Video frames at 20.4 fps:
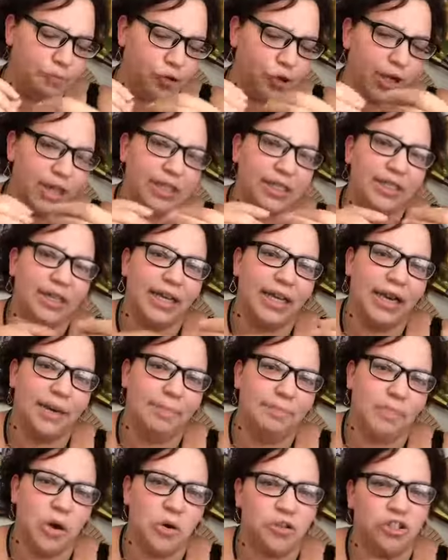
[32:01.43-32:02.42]
translate
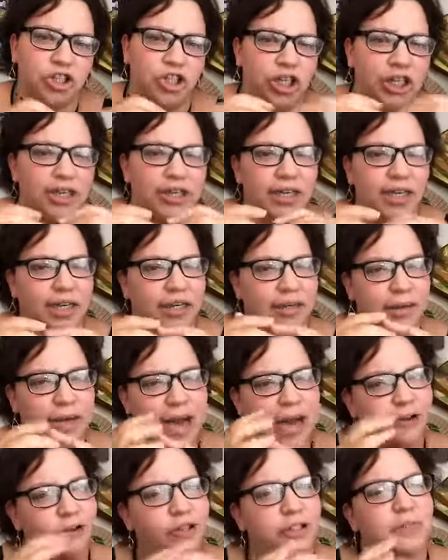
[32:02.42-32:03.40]
emotion and
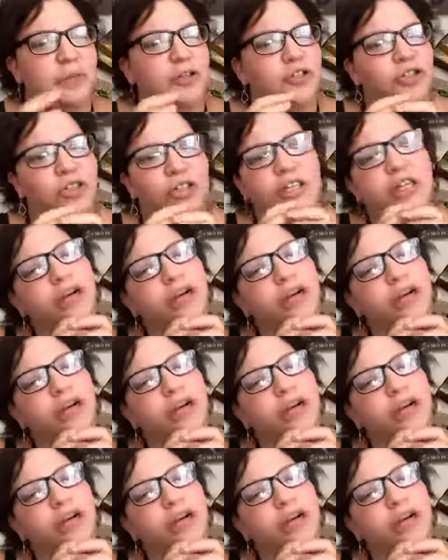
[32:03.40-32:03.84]
how you're supposed to